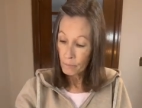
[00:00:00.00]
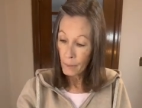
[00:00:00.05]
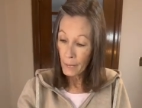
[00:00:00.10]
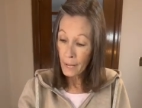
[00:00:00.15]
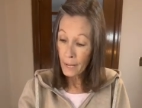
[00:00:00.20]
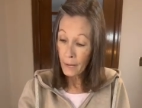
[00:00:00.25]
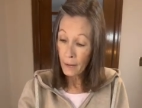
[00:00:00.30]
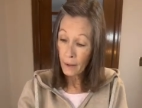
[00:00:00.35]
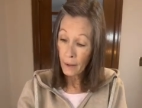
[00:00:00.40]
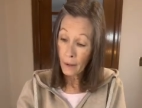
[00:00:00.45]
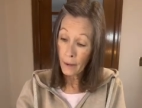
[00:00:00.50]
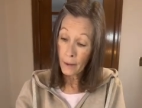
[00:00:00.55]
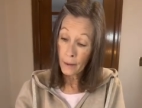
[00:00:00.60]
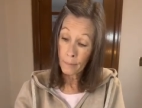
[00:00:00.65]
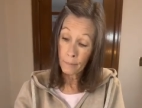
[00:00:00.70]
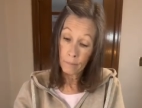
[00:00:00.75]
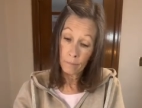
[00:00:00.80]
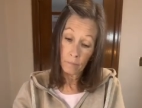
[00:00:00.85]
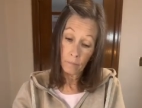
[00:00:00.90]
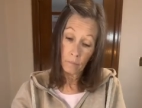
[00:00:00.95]
But
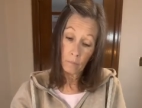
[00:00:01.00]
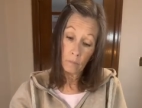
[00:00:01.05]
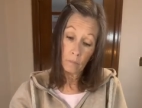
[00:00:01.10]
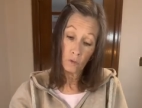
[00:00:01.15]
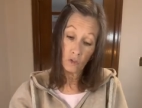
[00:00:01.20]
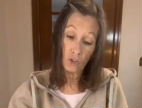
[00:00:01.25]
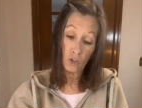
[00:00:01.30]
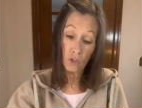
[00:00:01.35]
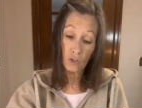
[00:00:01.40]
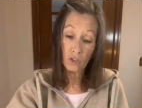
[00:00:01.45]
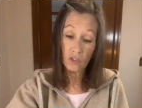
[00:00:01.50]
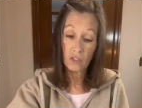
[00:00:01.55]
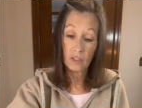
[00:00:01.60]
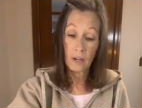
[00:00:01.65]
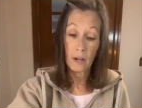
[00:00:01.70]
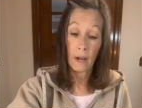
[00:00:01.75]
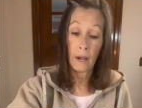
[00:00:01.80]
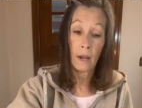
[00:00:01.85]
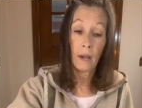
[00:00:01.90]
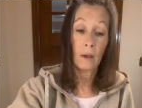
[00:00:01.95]

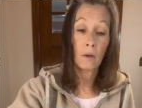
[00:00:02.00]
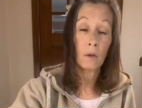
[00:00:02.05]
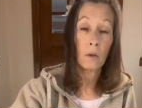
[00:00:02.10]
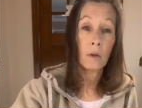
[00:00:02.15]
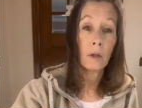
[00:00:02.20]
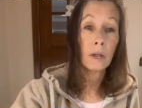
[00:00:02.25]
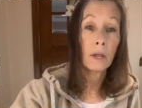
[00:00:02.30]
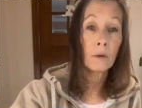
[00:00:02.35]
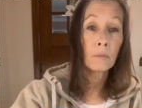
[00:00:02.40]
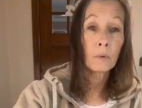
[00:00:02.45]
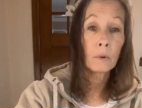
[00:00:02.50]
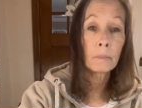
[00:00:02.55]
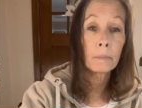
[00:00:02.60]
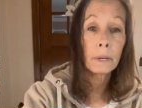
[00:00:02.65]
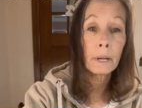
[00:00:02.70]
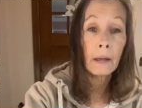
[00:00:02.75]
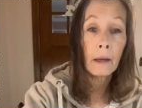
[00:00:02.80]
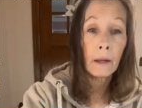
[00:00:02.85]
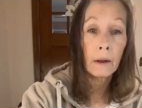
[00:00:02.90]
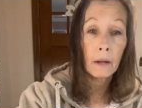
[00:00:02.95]
Tuesday, he will
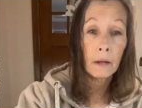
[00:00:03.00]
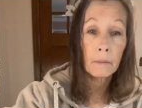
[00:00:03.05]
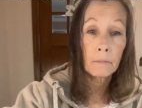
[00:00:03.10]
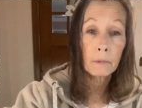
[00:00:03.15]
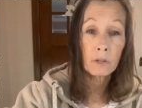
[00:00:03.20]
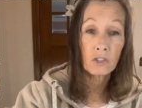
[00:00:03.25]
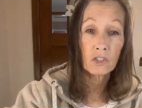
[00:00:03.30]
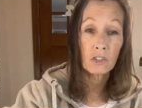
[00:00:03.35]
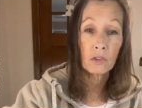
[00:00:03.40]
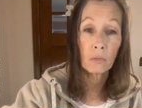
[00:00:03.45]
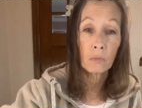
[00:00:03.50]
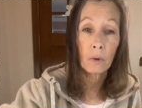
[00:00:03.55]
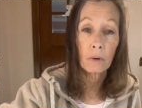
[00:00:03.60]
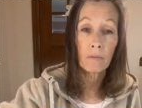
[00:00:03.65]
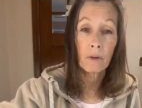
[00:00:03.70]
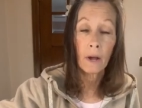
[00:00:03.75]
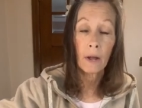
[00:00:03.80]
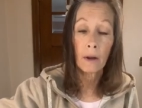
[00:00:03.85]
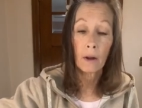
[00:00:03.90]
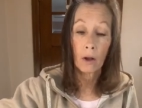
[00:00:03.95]
be out of commission.
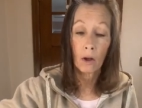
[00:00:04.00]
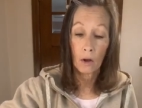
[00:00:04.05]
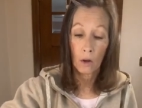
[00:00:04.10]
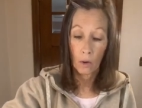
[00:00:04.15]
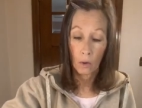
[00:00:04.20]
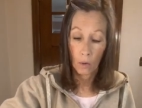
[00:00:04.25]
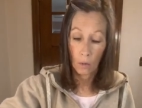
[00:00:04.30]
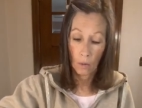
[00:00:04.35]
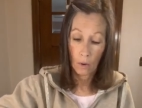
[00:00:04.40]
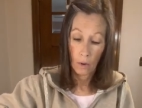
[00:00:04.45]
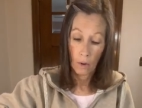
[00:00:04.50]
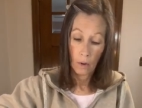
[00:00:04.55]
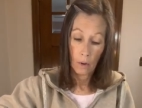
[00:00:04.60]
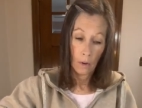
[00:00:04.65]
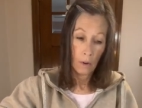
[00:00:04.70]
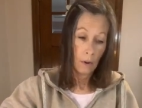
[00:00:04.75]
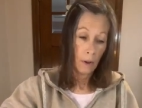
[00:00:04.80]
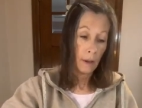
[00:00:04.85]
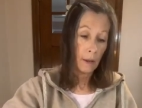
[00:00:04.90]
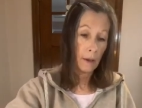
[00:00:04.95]
We've got to go.
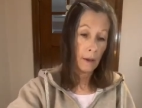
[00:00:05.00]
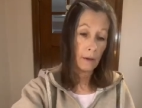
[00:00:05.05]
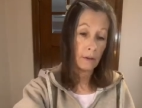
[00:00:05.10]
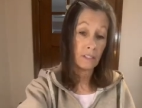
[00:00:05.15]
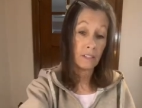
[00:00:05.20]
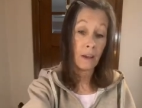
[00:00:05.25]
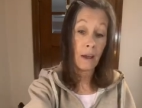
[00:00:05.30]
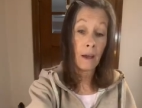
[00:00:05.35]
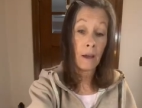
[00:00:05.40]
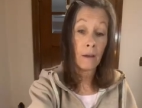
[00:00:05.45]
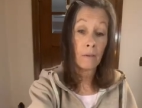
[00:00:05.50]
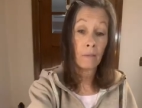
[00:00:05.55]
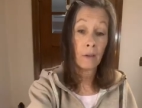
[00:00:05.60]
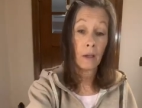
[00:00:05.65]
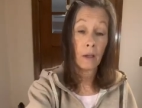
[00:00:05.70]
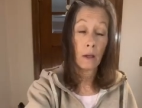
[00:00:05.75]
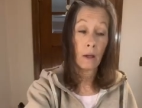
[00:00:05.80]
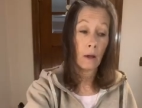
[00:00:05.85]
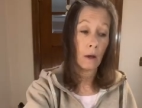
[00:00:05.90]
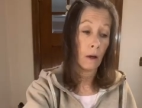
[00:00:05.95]
He is
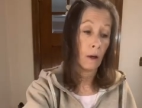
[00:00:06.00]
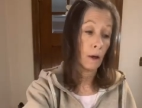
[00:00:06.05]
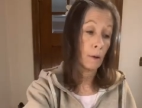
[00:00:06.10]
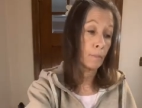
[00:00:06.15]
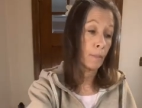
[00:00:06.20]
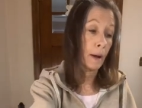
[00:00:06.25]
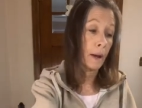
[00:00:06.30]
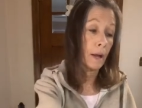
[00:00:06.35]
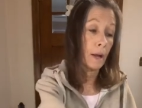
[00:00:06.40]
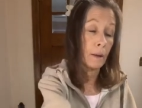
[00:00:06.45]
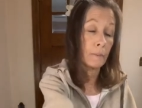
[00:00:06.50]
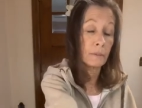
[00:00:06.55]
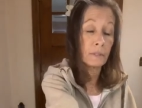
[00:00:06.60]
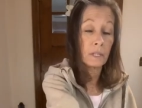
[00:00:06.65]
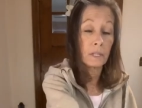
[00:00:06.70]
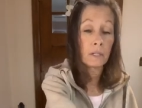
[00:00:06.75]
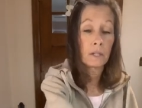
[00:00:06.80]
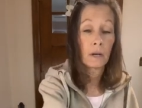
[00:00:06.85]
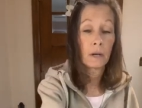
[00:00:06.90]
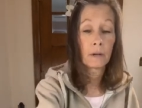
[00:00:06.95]
having a
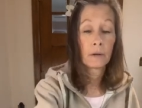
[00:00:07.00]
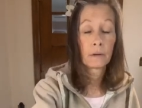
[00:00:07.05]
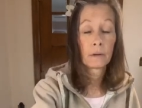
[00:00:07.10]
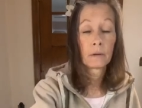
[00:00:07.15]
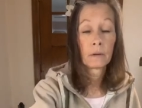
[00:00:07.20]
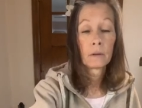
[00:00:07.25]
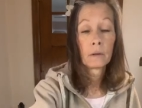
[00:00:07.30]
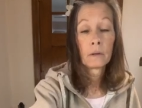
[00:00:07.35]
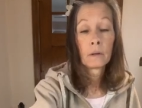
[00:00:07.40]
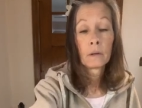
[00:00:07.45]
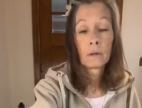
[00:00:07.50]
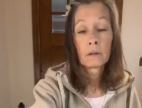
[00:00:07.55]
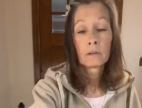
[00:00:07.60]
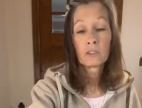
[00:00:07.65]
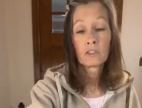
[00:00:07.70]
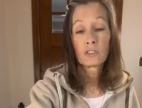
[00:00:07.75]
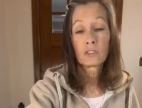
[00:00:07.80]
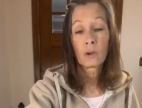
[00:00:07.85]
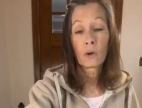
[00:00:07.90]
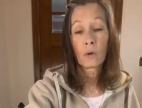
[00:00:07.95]
biopsy done.
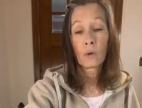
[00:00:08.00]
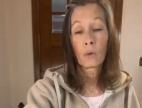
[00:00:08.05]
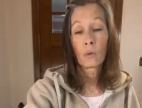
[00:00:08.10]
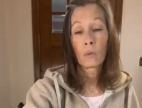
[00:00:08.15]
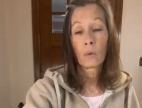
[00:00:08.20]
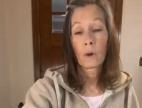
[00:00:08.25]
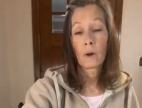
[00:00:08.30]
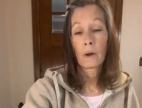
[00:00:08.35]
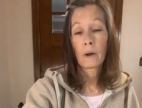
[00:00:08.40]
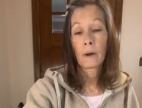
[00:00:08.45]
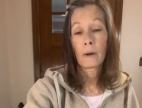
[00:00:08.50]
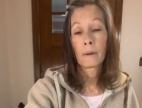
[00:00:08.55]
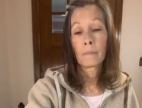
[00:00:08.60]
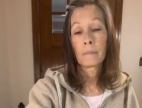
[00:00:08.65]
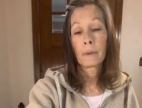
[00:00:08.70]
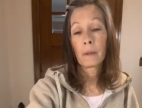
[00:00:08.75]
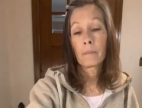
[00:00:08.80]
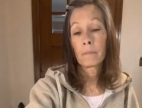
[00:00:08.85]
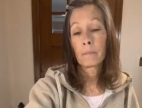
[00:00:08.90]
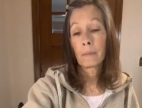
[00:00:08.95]
So
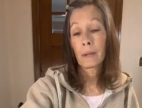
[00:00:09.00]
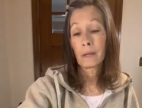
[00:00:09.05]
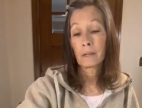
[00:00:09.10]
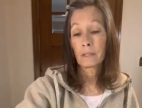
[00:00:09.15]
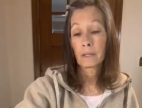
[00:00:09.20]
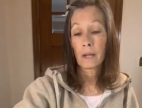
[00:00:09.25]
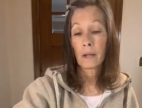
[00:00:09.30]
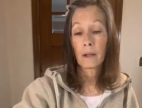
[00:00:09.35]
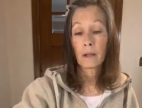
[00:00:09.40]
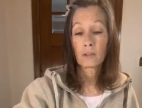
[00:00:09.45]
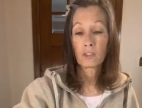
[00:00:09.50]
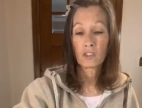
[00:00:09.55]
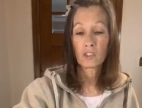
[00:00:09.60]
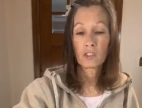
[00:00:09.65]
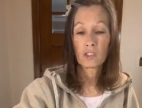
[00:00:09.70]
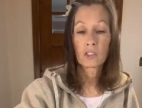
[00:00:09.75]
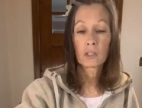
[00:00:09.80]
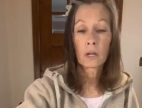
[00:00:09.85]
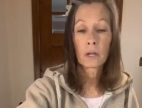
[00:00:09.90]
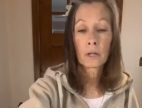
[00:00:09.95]
it may take us
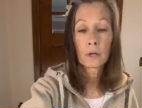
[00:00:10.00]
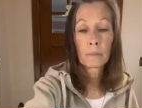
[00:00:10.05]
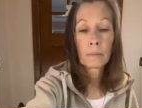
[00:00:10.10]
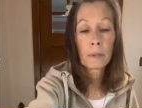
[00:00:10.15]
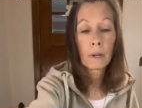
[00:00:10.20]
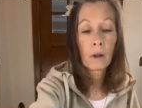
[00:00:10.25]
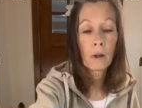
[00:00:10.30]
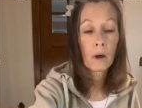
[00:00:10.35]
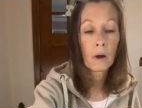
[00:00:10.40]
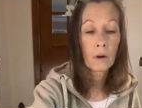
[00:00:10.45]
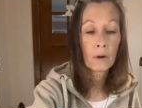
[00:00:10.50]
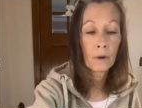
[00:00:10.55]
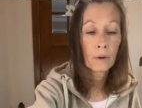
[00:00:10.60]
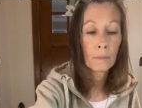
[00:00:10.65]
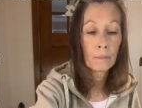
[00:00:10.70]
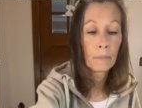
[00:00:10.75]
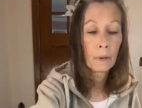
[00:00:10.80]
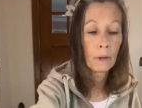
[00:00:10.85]
just a little bit longer.